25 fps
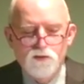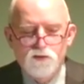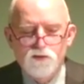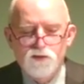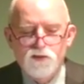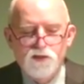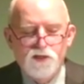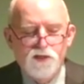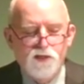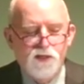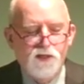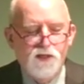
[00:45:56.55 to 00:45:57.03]

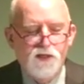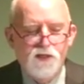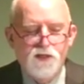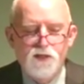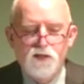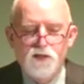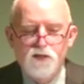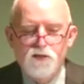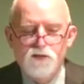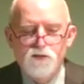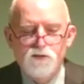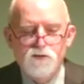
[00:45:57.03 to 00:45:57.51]

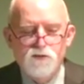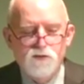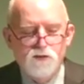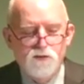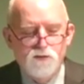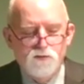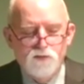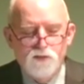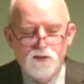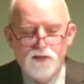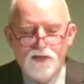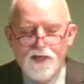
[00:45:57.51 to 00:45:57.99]

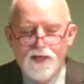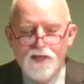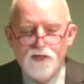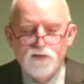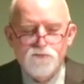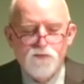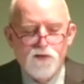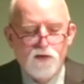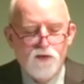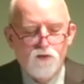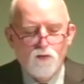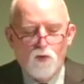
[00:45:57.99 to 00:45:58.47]
CDs, the
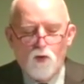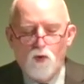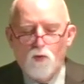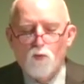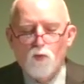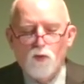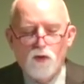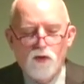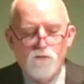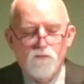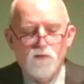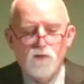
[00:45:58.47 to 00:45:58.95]
cash value, all
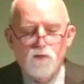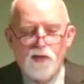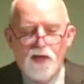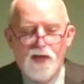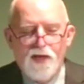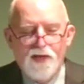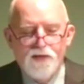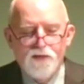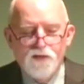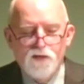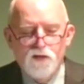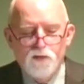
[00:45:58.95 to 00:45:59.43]
whatever
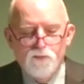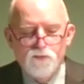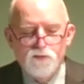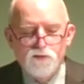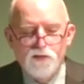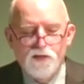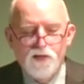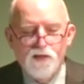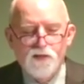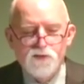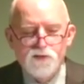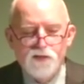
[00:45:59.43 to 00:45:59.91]
added up
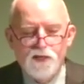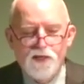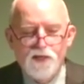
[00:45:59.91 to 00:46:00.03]
to that